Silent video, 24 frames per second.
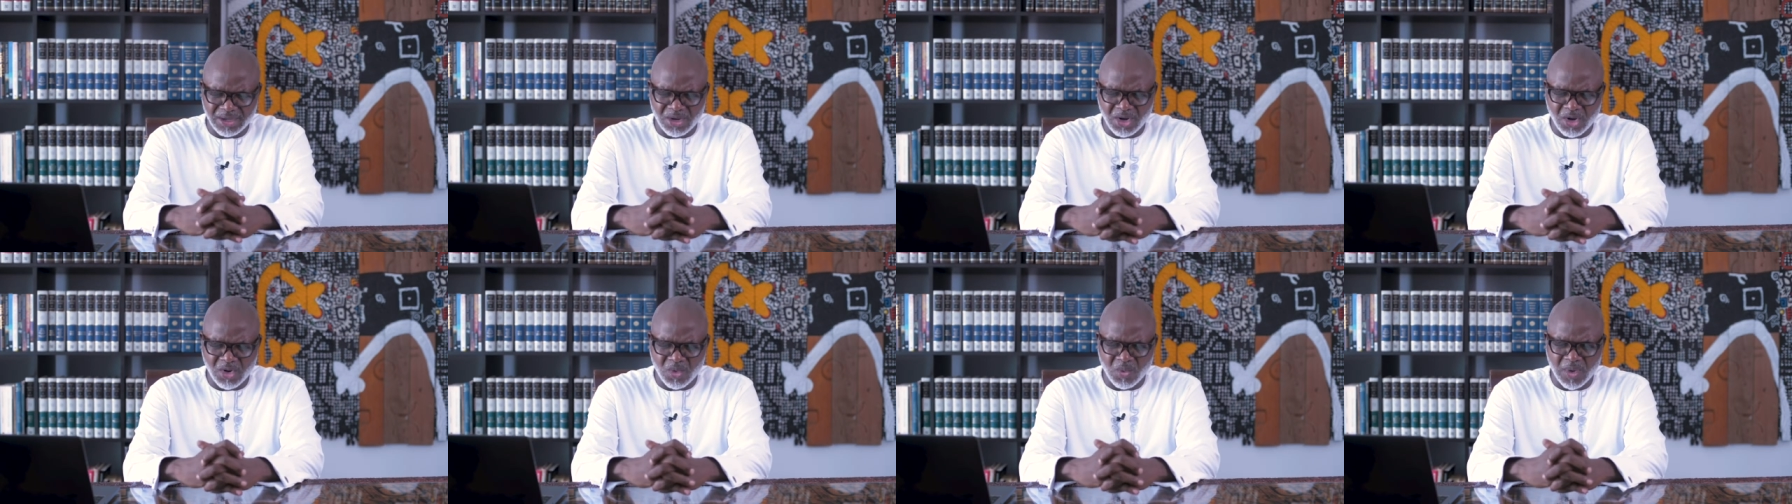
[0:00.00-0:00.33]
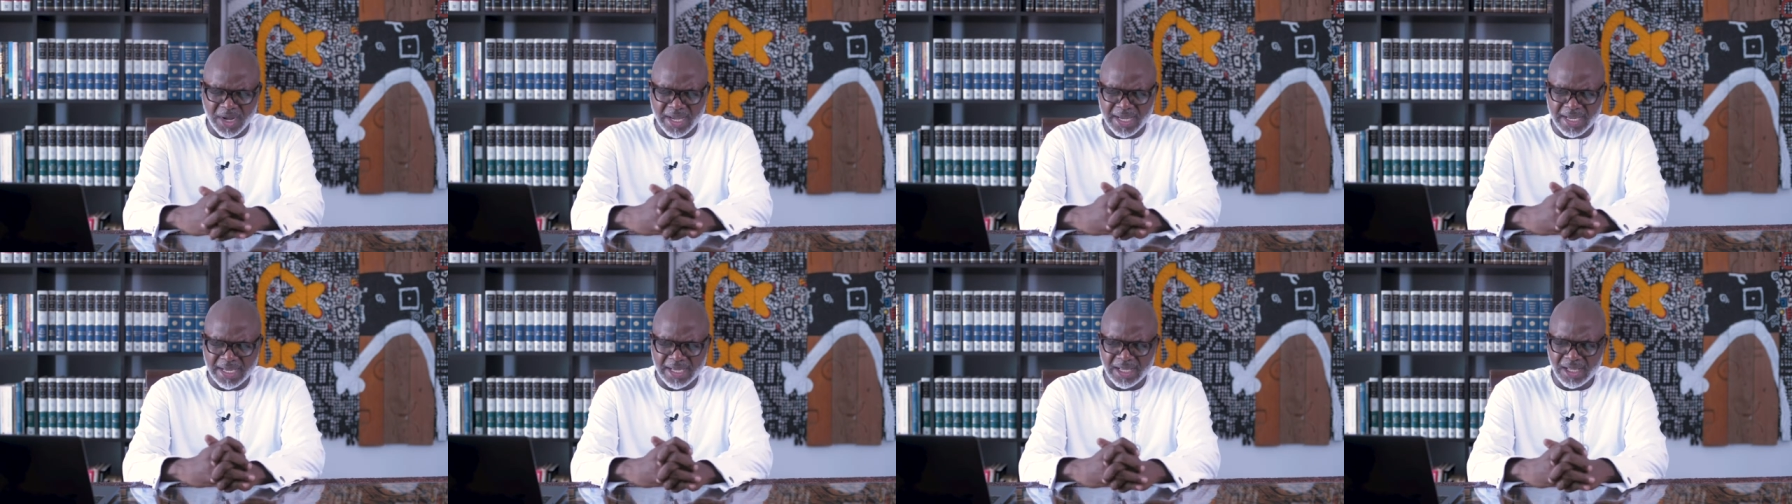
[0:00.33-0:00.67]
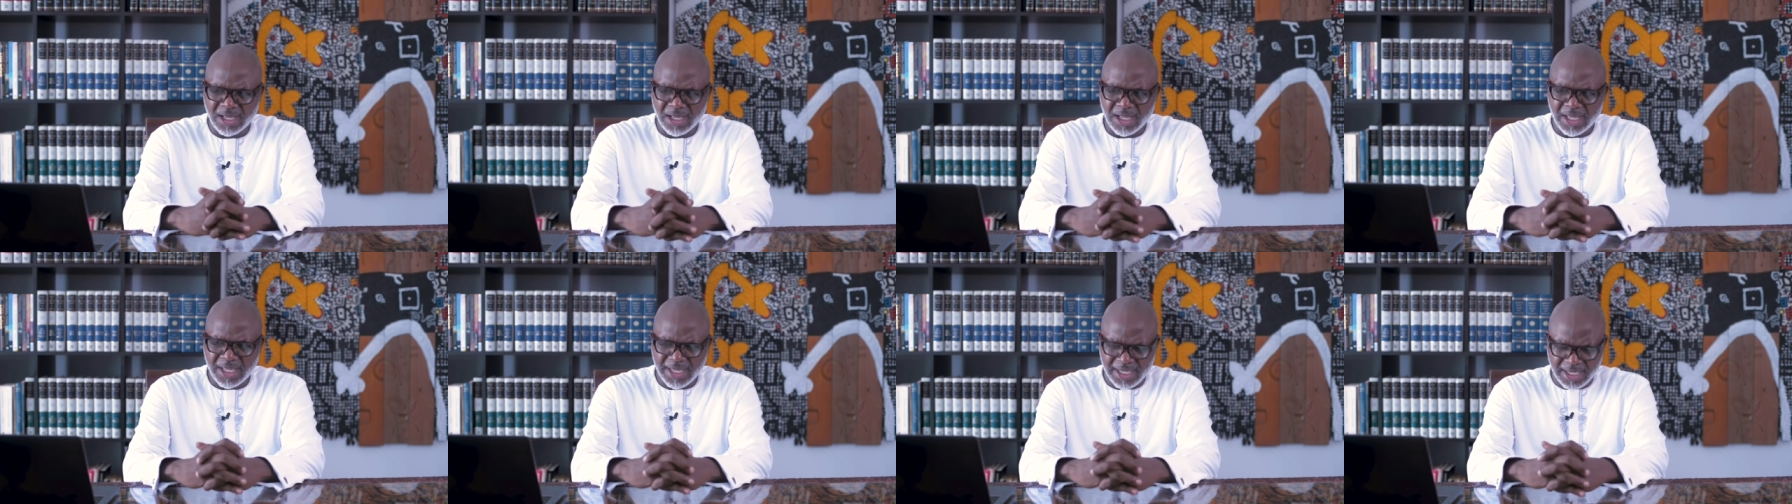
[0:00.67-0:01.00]
or we're
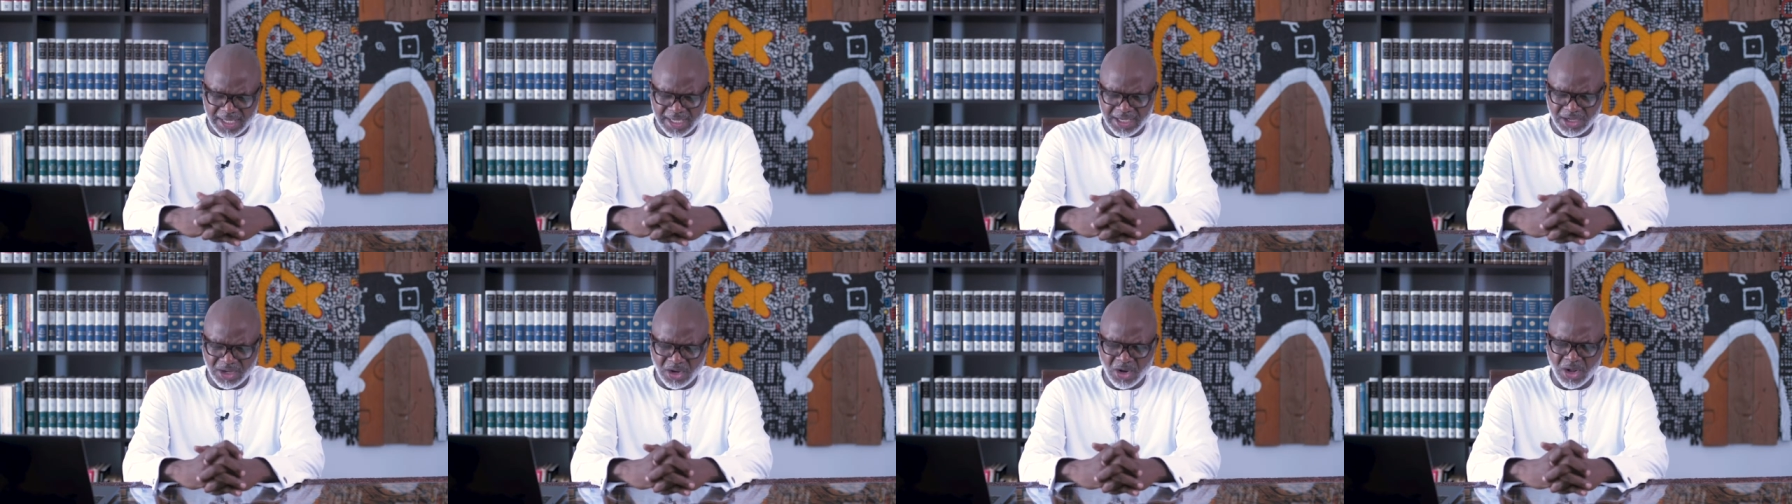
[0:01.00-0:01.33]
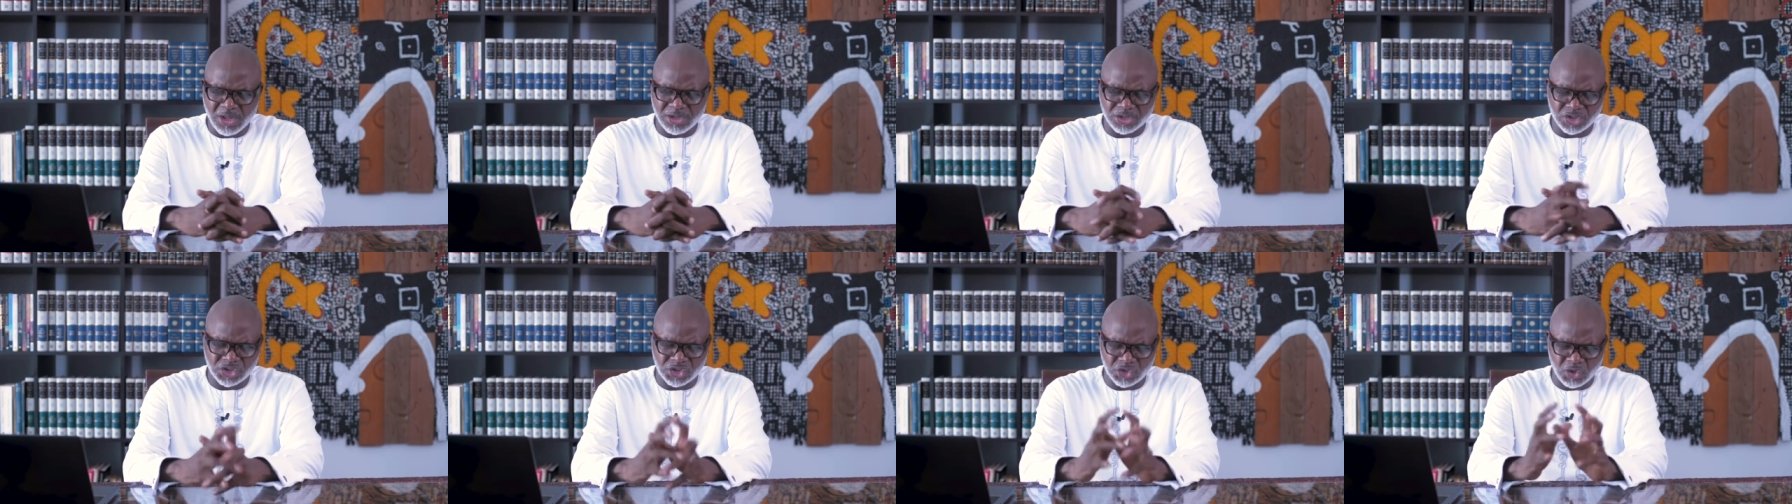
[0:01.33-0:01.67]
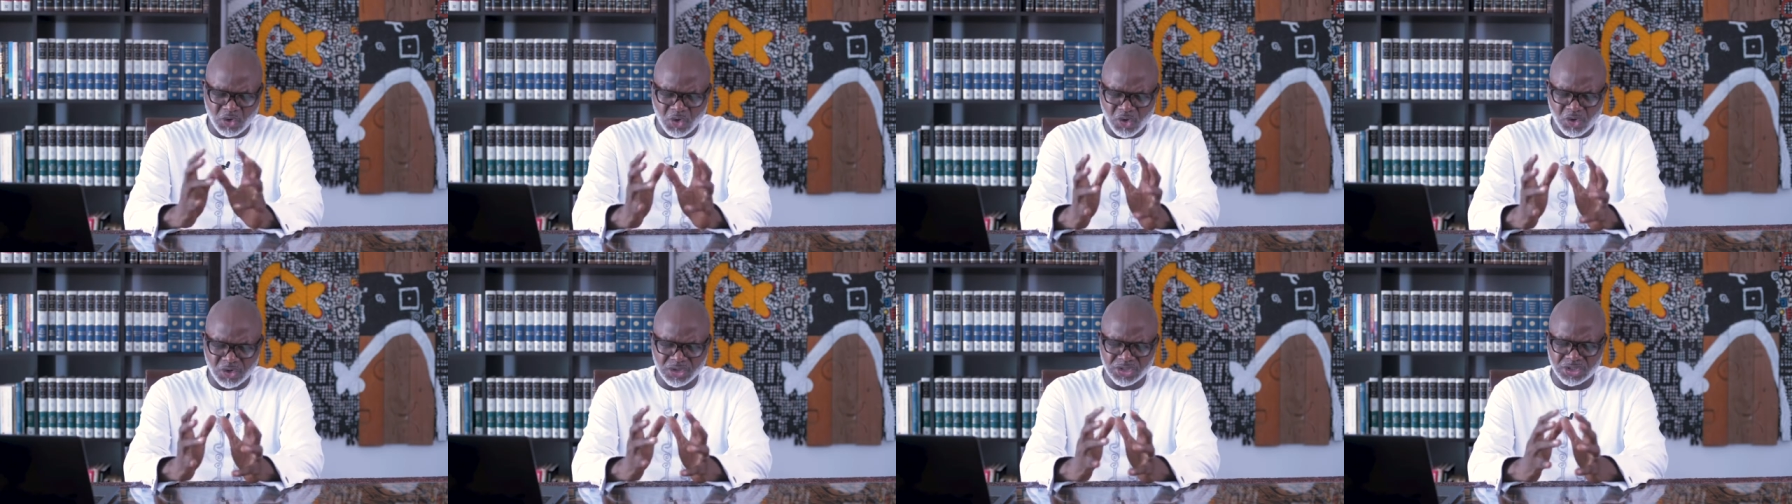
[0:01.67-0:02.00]
in other
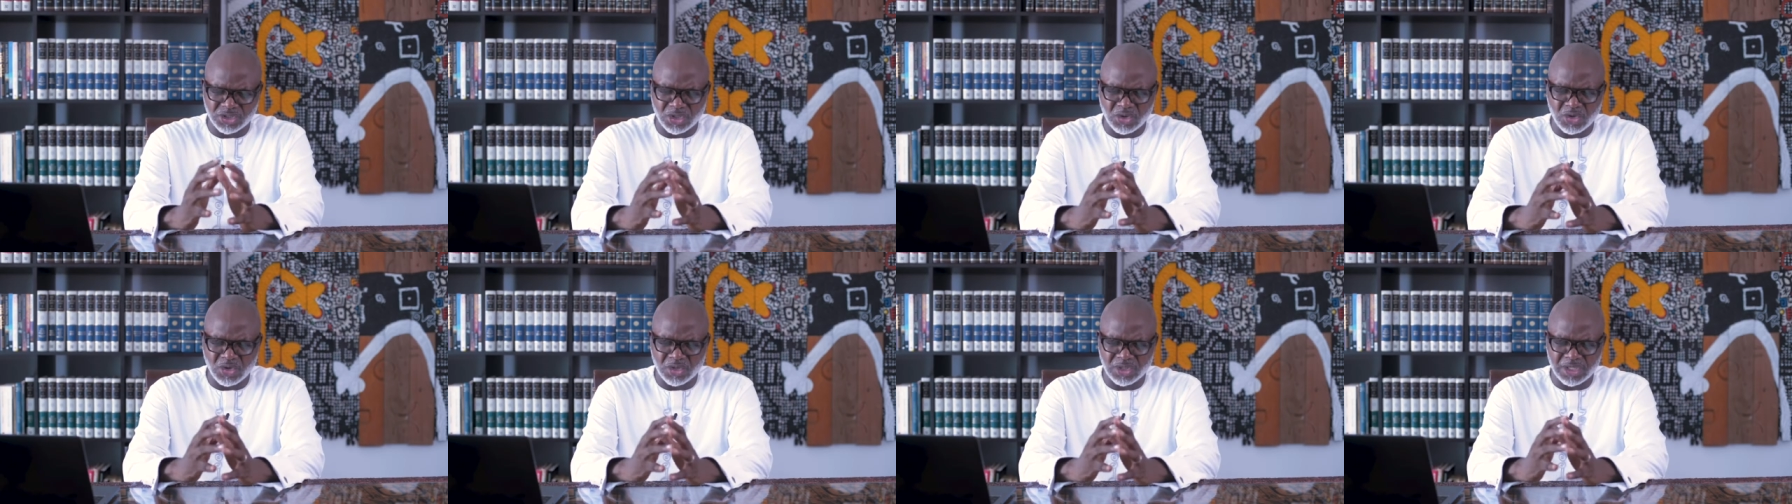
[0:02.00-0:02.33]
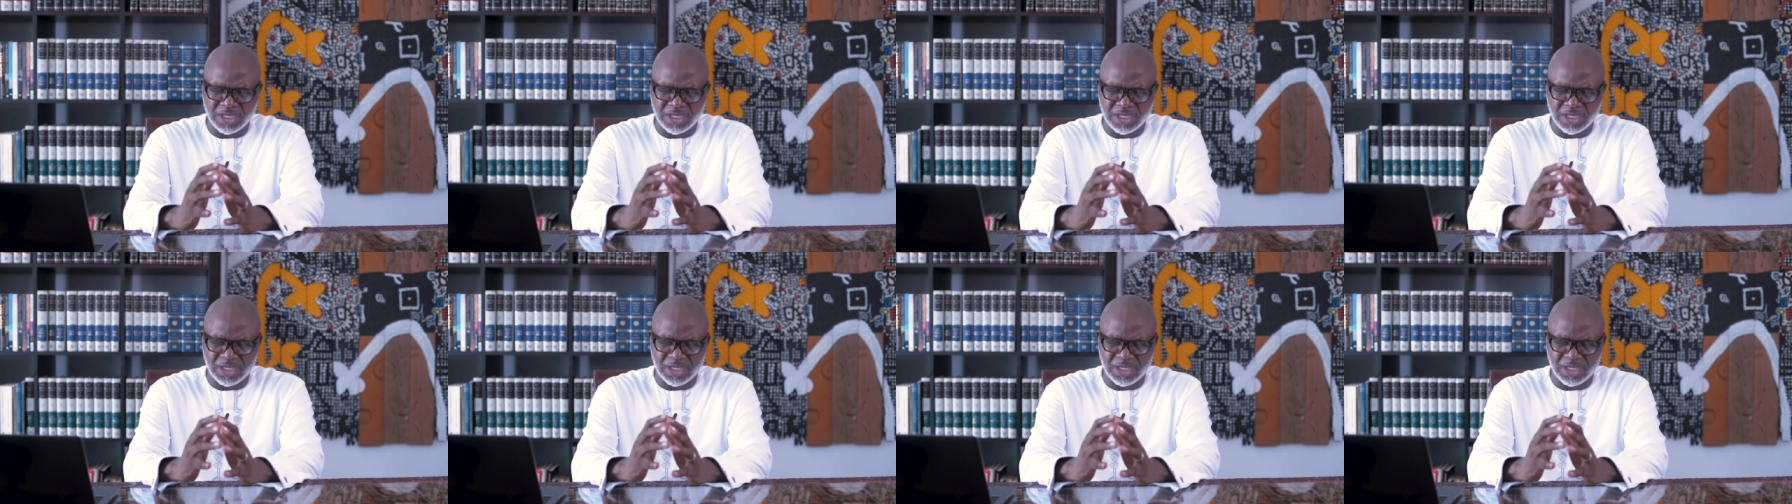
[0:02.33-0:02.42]
shores. Lord,